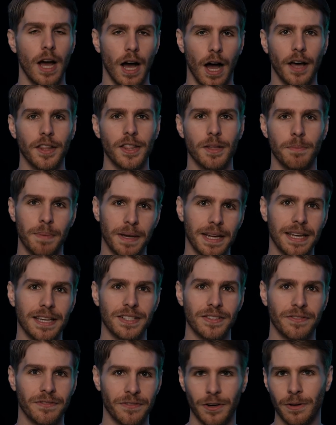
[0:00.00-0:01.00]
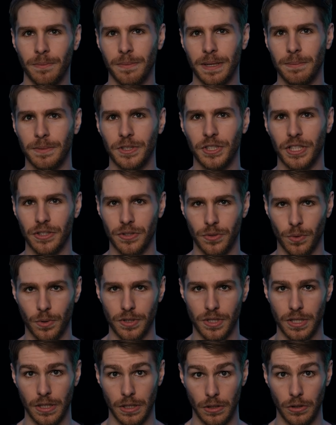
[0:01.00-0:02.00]
on the biggest film imaging
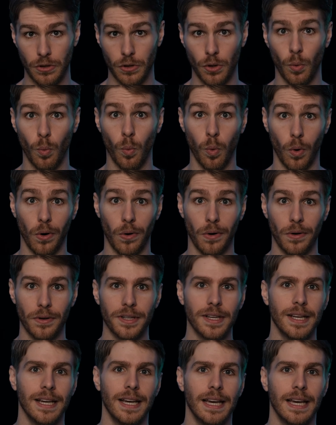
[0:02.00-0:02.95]
source in the world.